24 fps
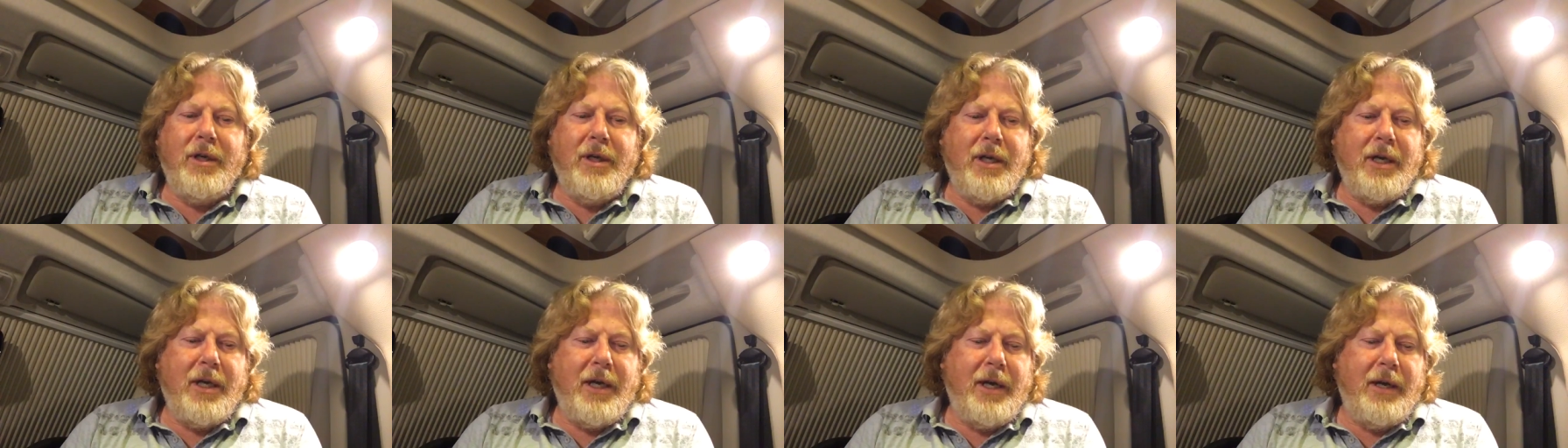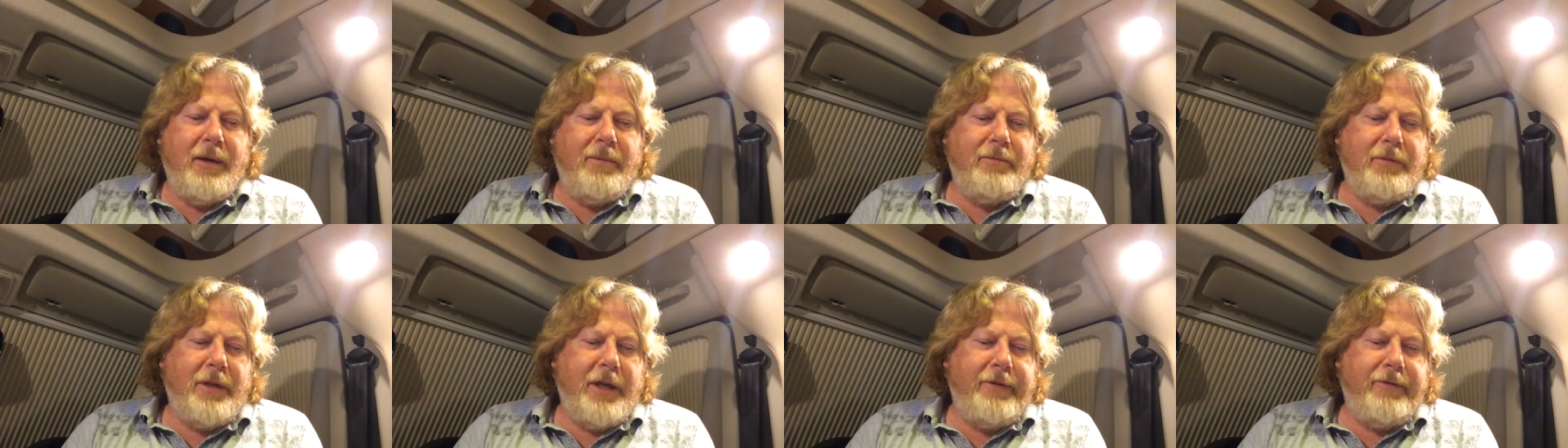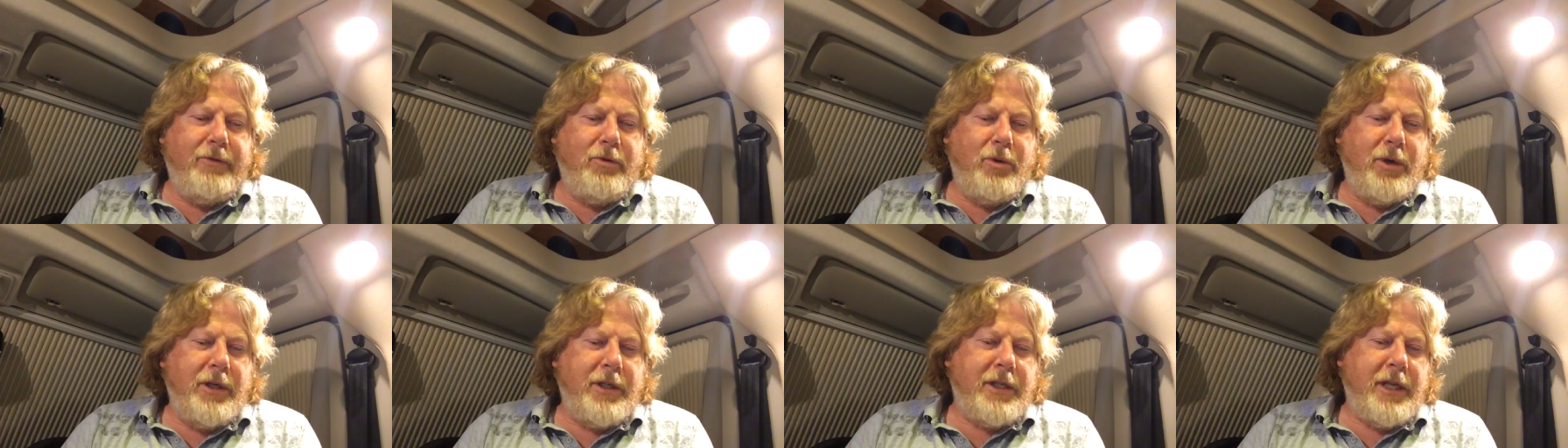They've
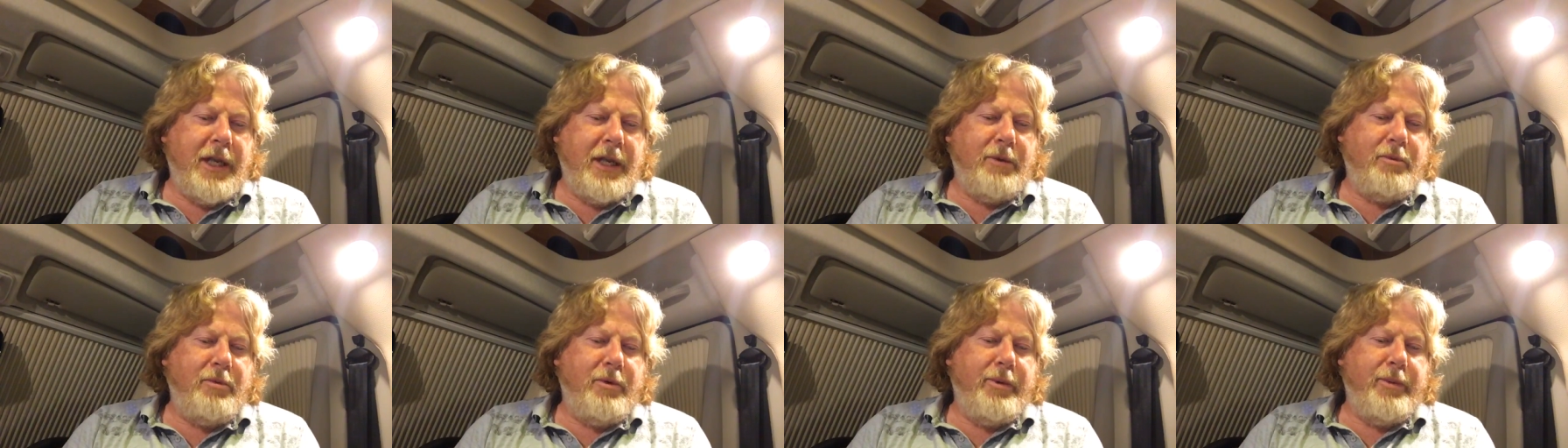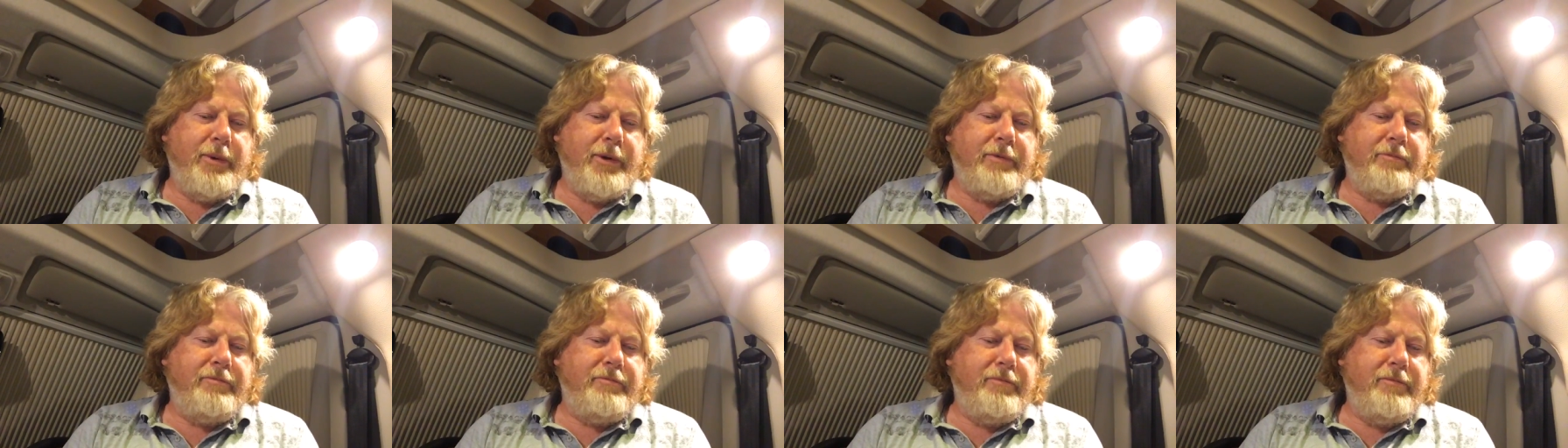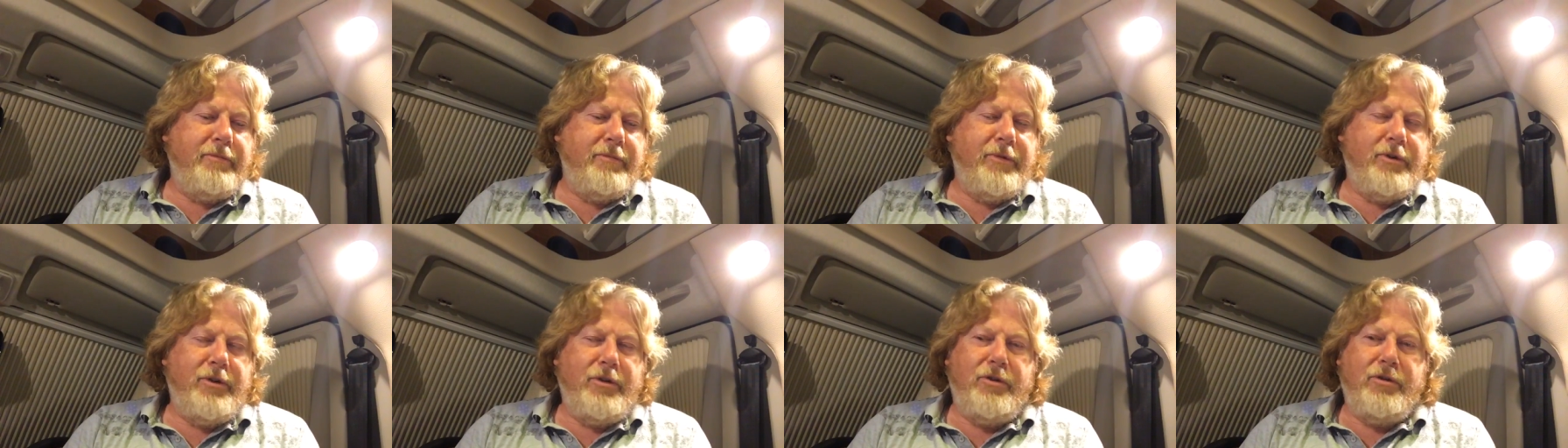always think we were
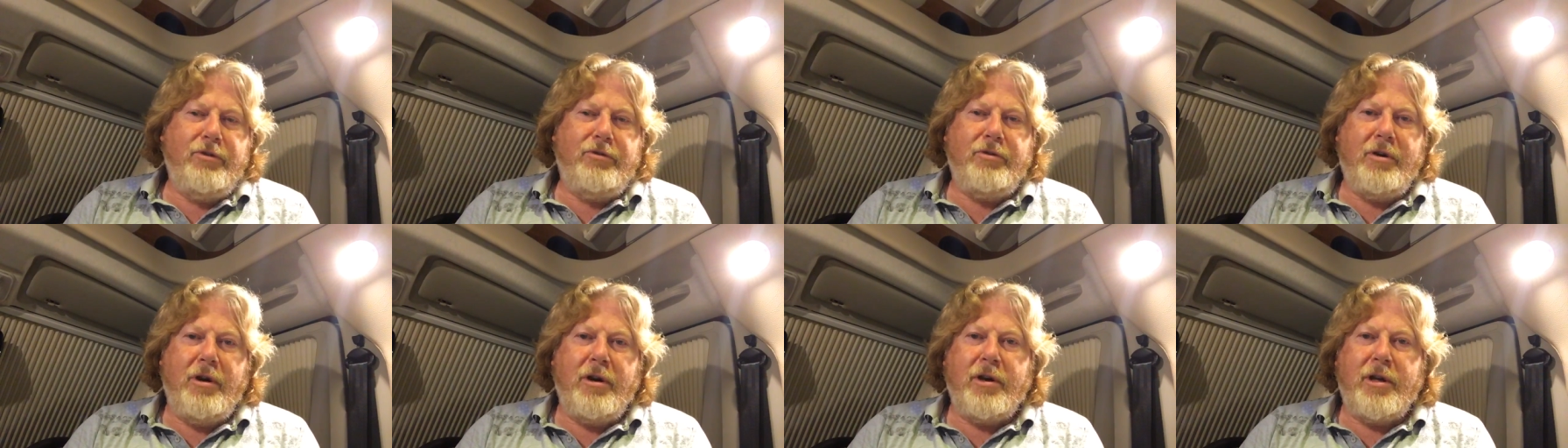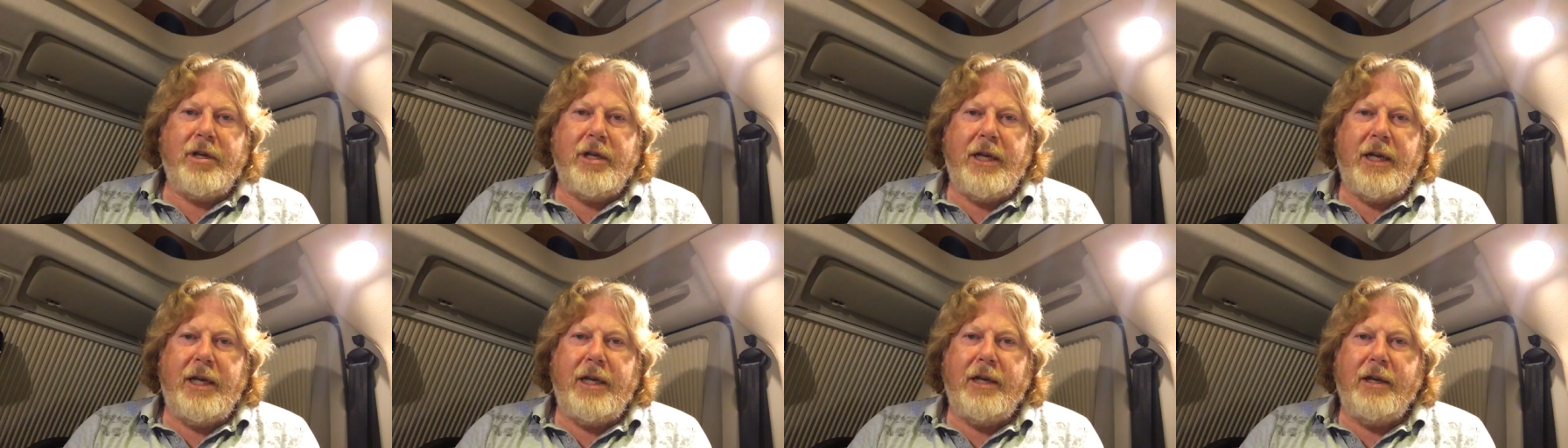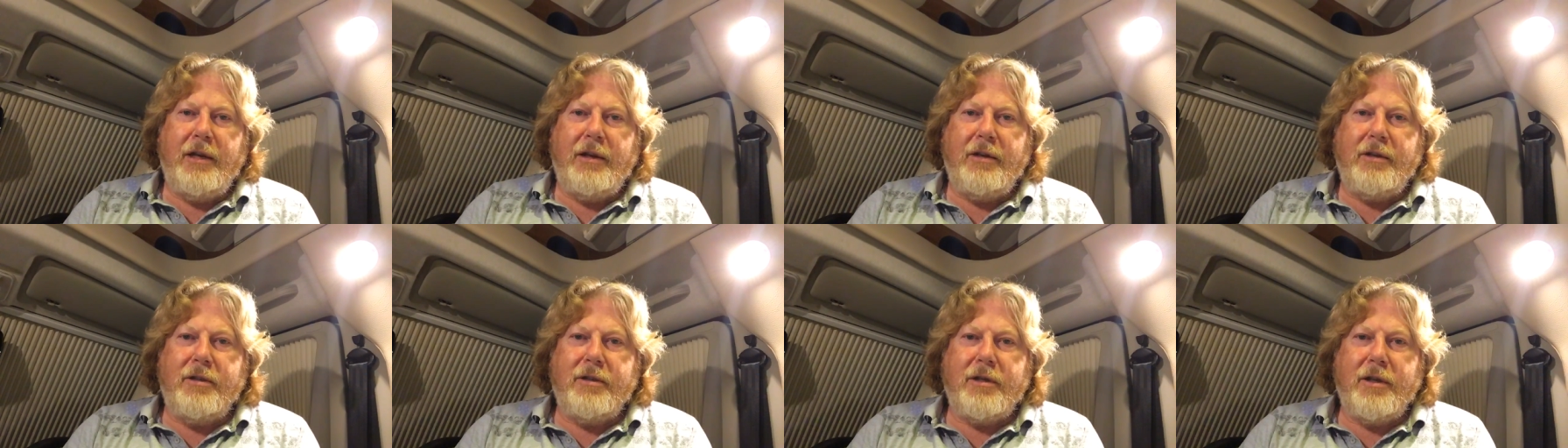drunken
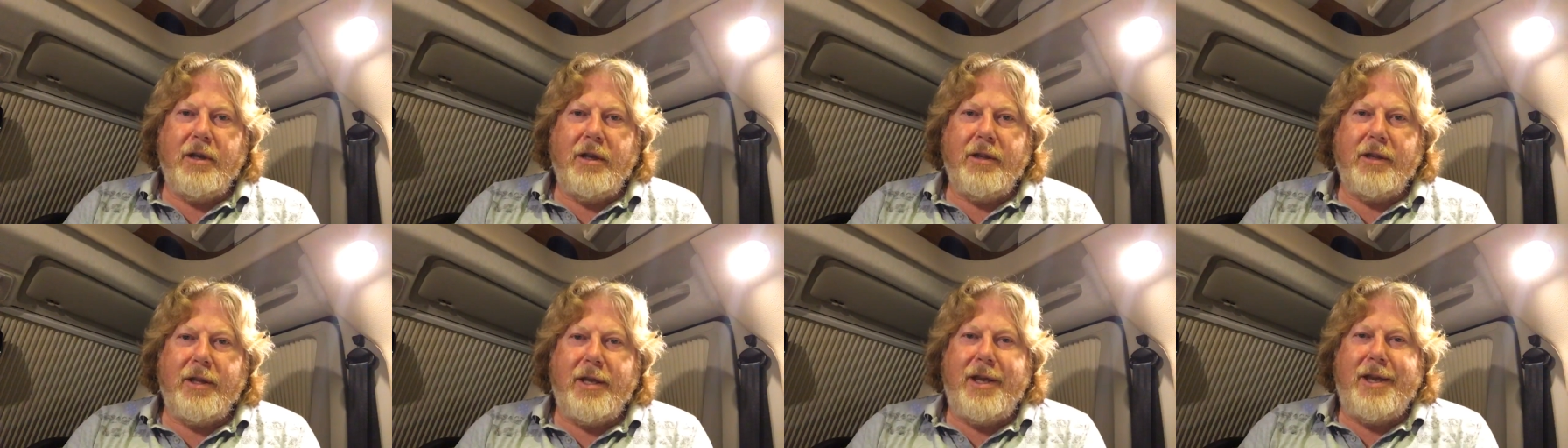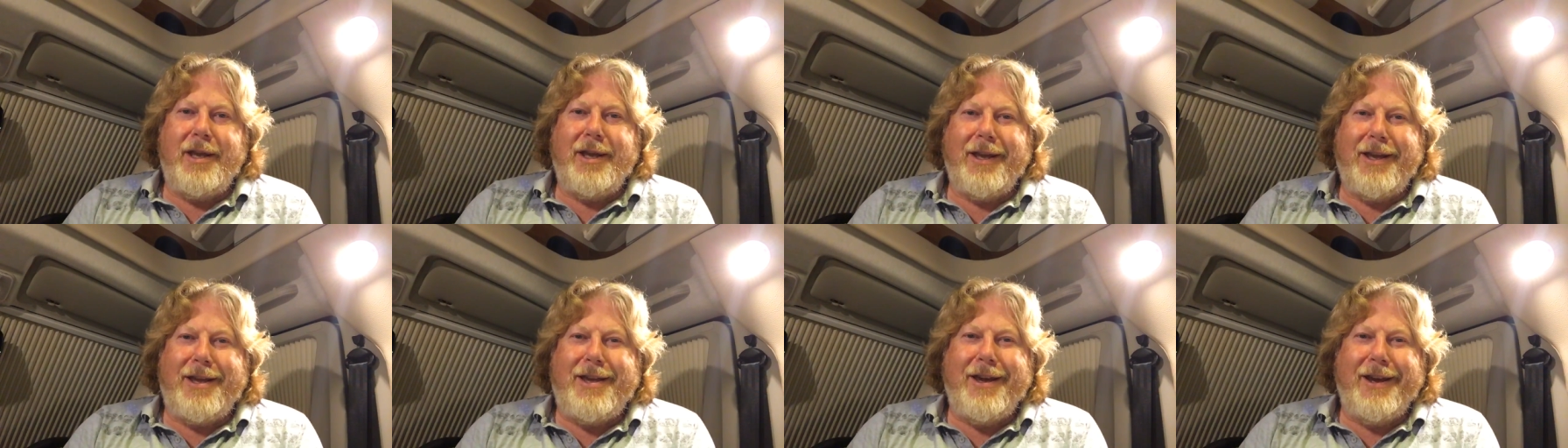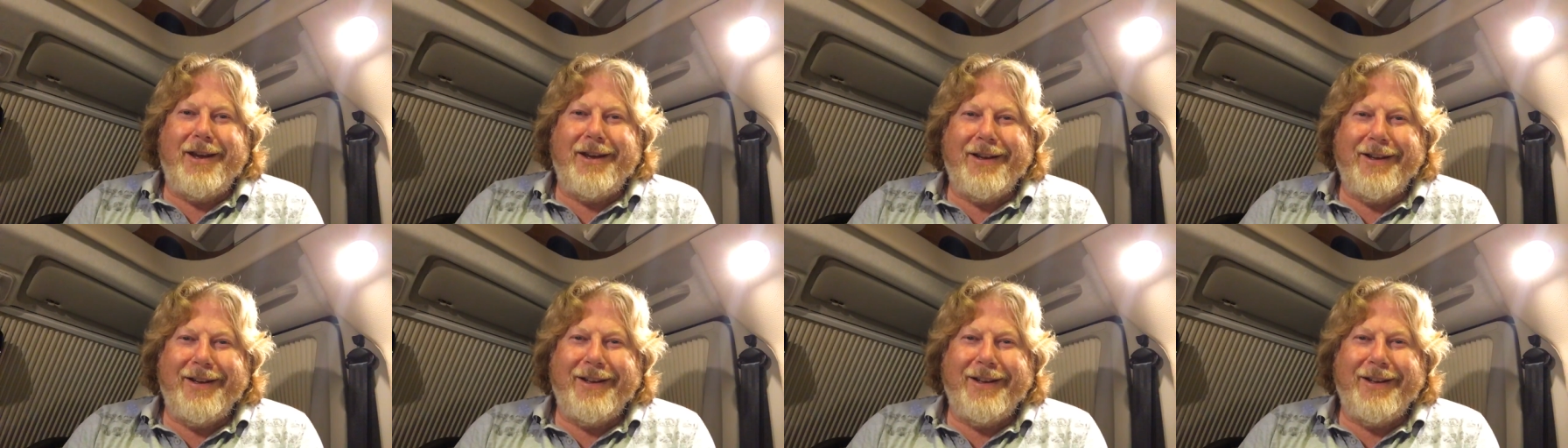idiots, I think.